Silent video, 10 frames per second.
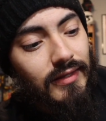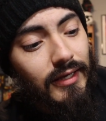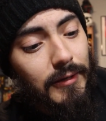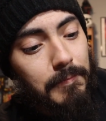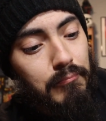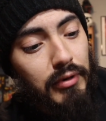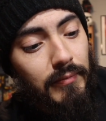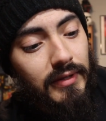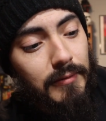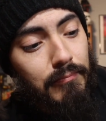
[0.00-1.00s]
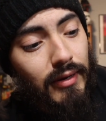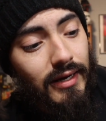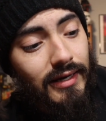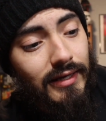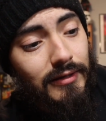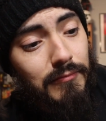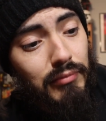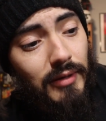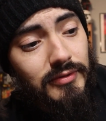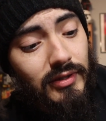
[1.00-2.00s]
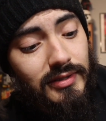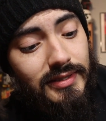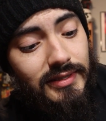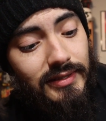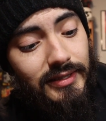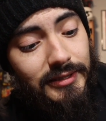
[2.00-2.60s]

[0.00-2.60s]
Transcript: yeah, pumpkin pie Pop-Tarts.